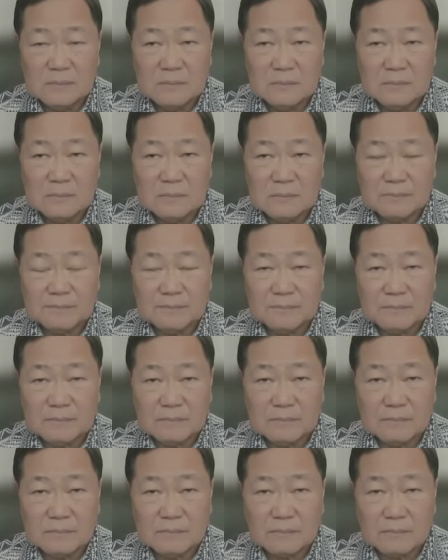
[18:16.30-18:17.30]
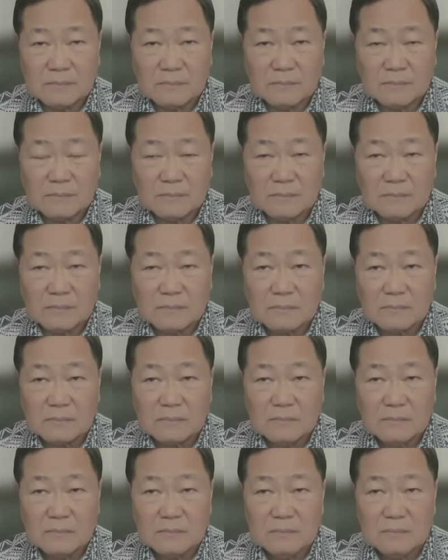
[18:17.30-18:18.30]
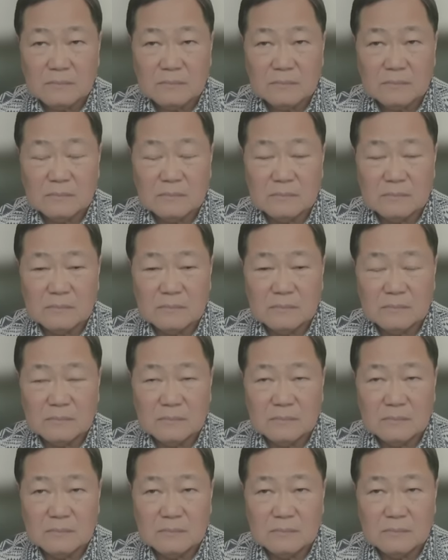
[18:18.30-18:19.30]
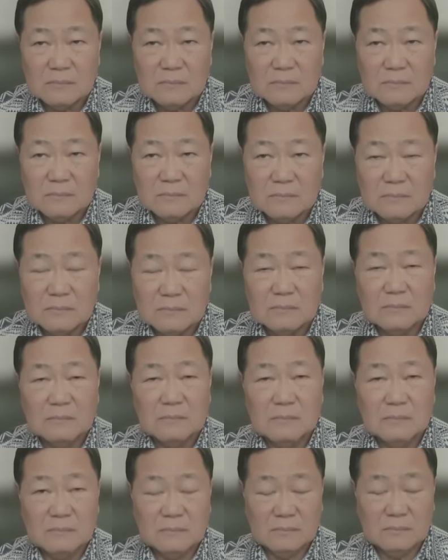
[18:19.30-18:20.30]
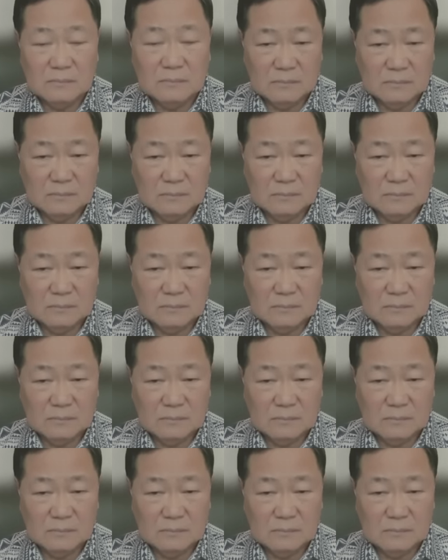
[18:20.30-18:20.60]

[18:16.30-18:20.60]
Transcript: (not speaking)